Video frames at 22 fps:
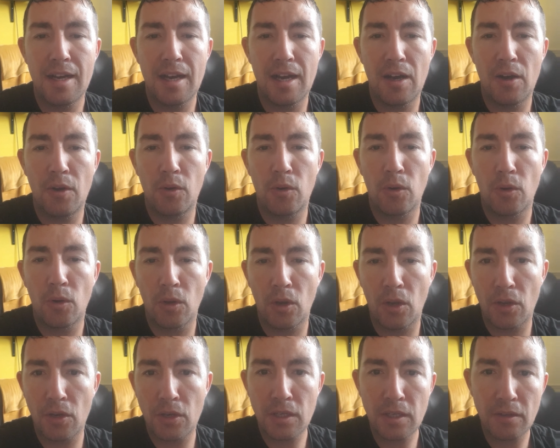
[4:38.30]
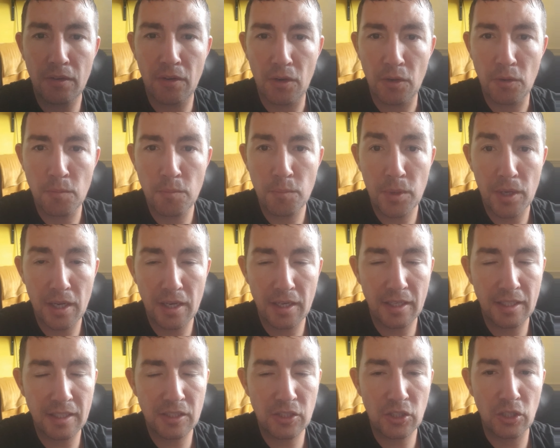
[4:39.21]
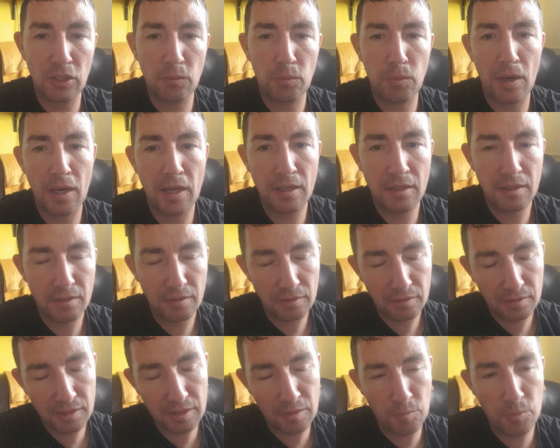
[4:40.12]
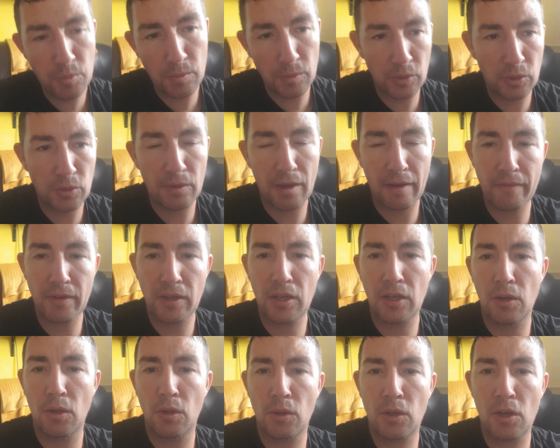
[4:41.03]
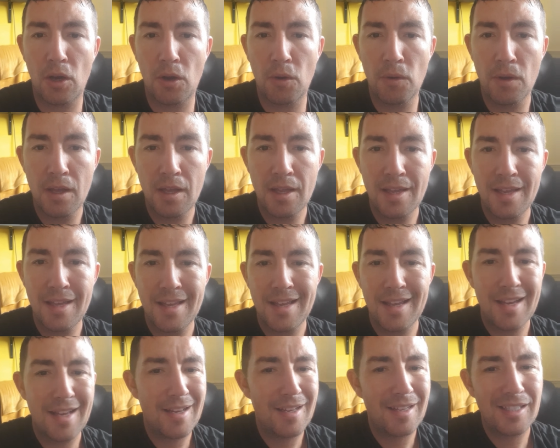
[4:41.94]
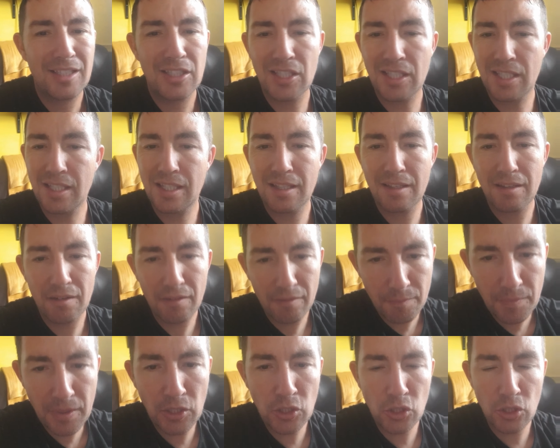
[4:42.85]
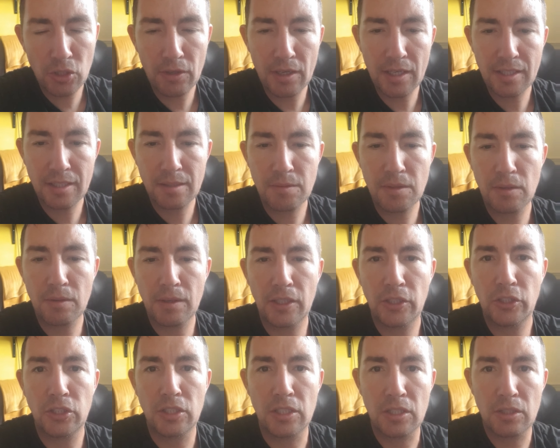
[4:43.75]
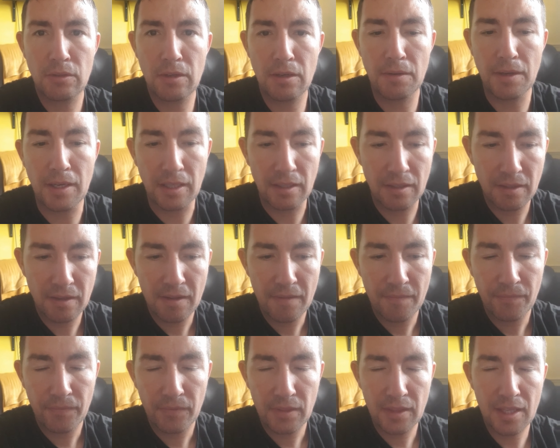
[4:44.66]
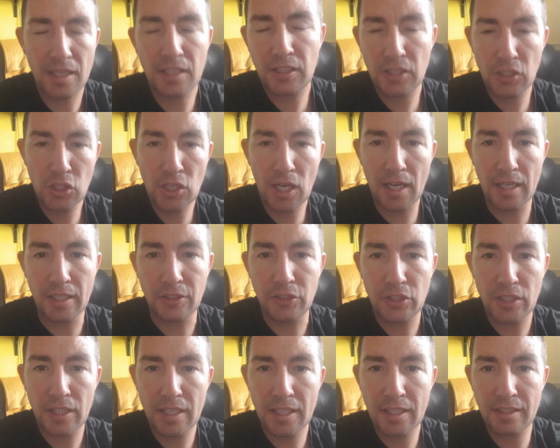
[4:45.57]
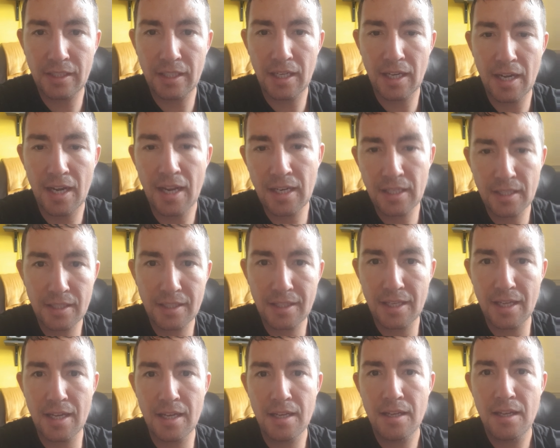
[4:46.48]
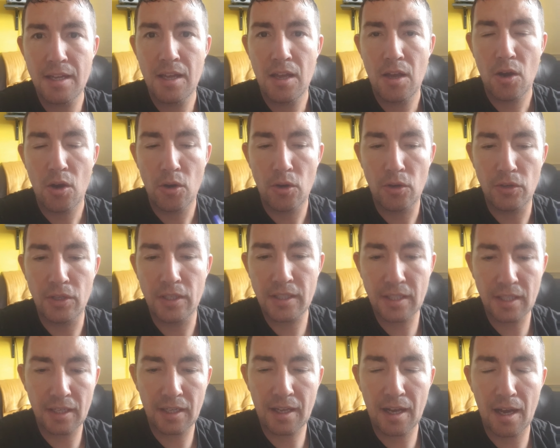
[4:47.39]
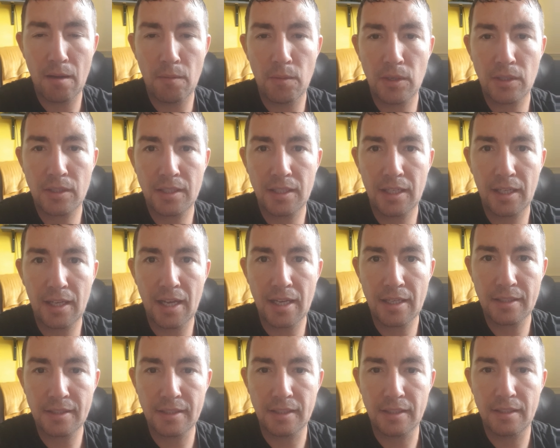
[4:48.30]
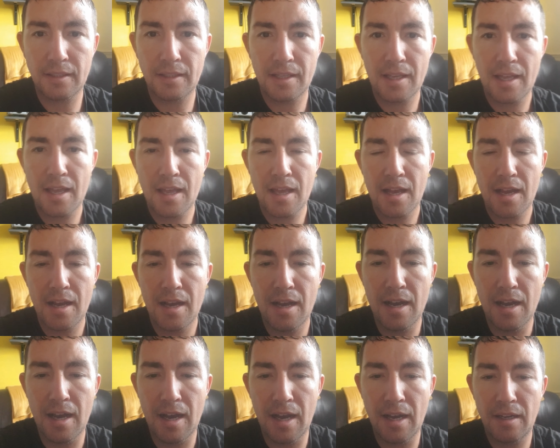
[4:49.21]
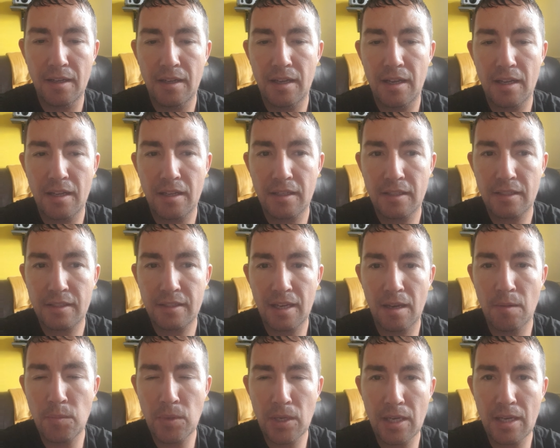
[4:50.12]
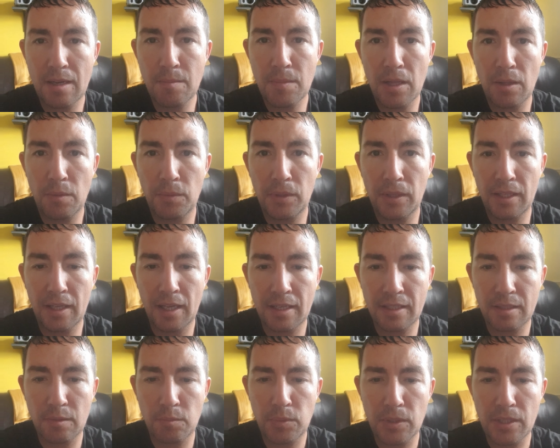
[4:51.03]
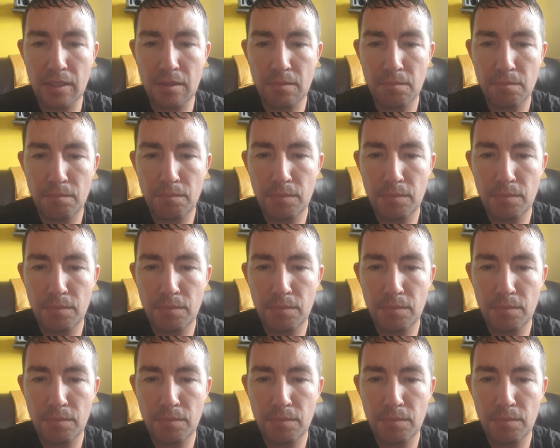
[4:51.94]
all on your own. But it is good when some people do have a good old go. Just make sure you're asking me a question. So anyway, that's your challenge. Is it an ester or is it a carboxylic acid? Send me an email with the answer, please.